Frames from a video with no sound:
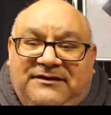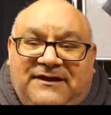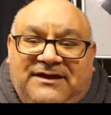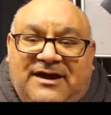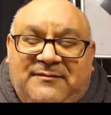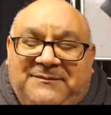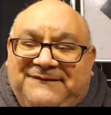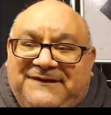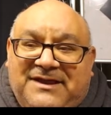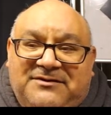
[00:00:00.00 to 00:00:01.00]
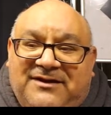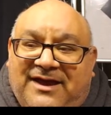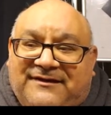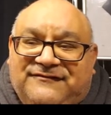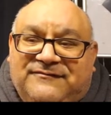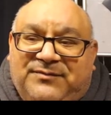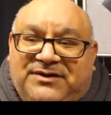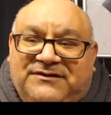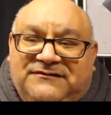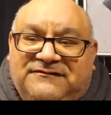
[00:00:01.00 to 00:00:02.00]
do they come up with the letter X?
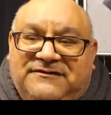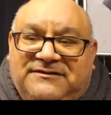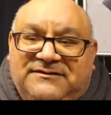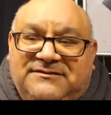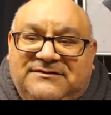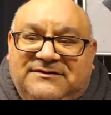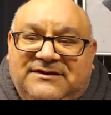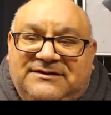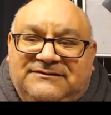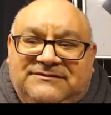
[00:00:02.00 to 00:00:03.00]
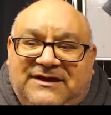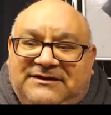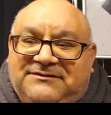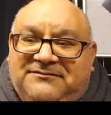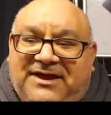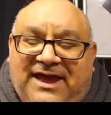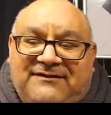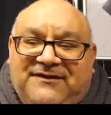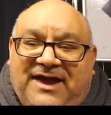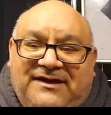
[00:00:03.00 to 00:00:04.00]
Because they don't
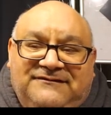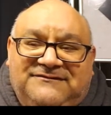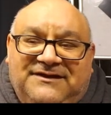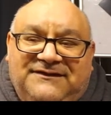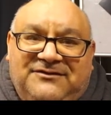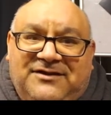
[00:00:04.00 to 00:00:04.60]
have X in their